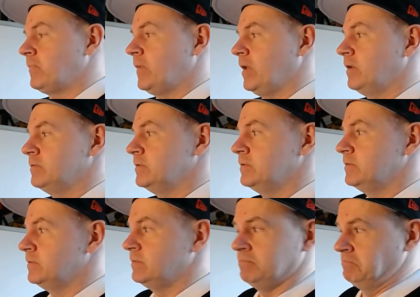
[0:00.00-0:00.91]
it,
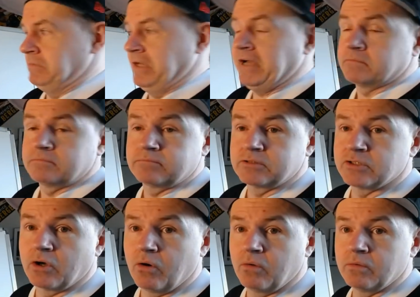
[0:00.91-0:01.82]
Yeah,
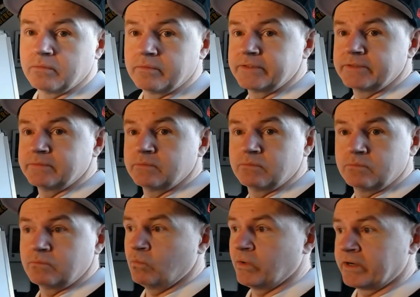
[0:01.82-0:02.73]
so
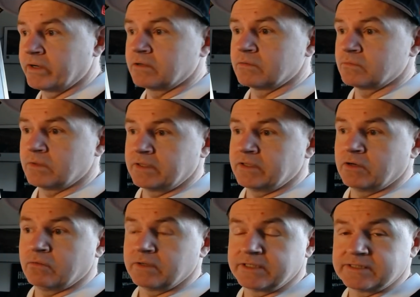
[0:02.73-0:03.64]
we're, you
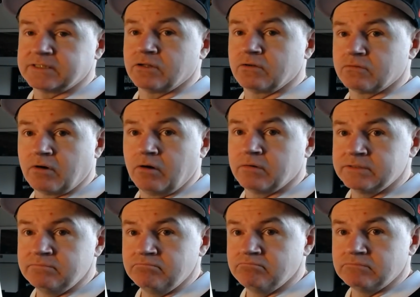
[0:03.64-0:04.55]
know, it's still
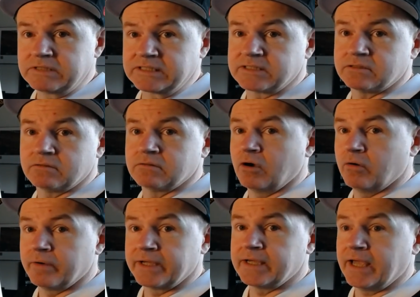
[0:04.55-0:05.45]
growing, it's still
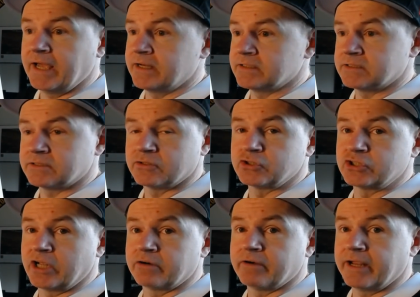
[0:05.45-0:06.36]
going, and it's still
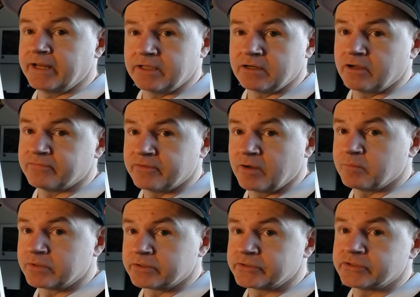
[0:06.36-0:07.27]
generating enough
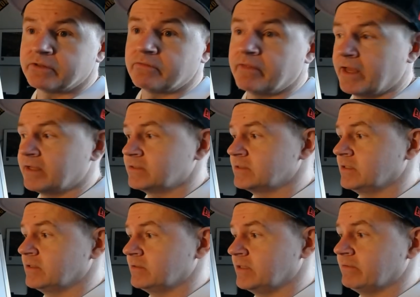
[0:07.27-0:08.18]
numbers that
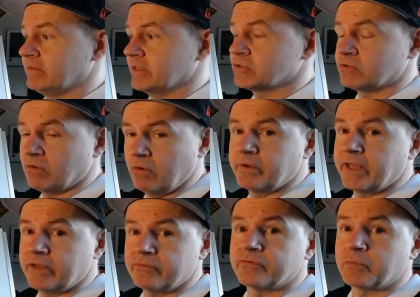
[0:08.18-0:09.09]
uh, that things are
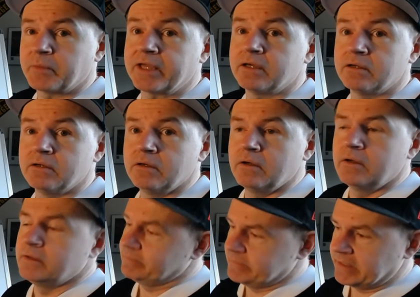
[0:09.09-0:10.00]
okay for me.
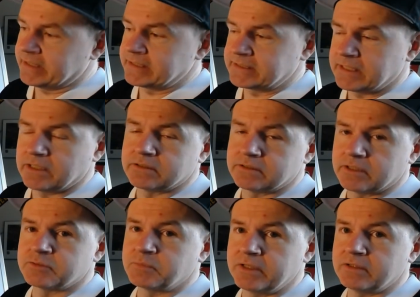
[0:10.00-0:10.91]
Like I said, it
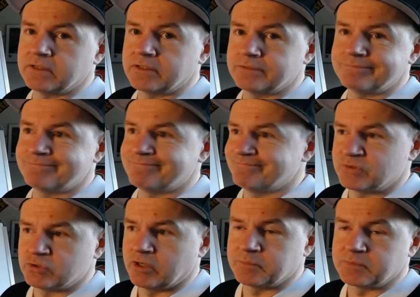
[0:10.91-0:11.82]
does mean that
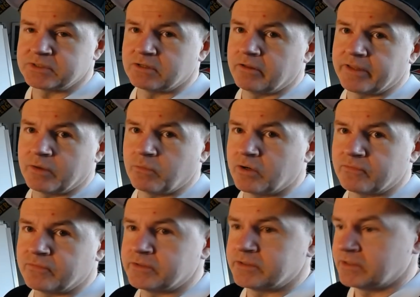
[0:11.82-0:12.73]
trips and all that
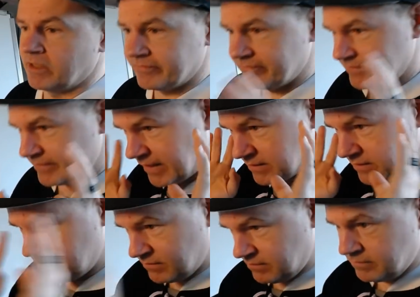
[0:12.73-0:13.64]
wonderful stuff,
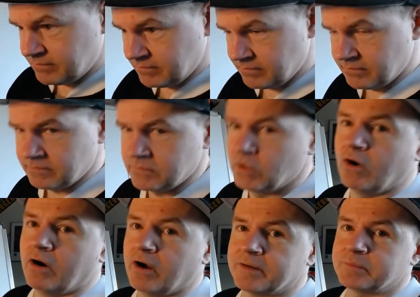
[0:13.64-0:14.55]
that's
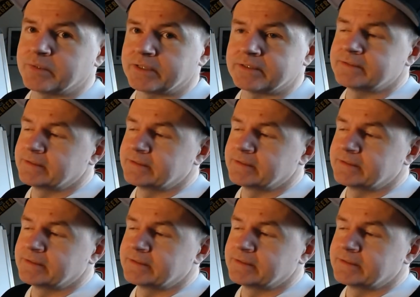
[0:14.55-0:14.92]
gone, but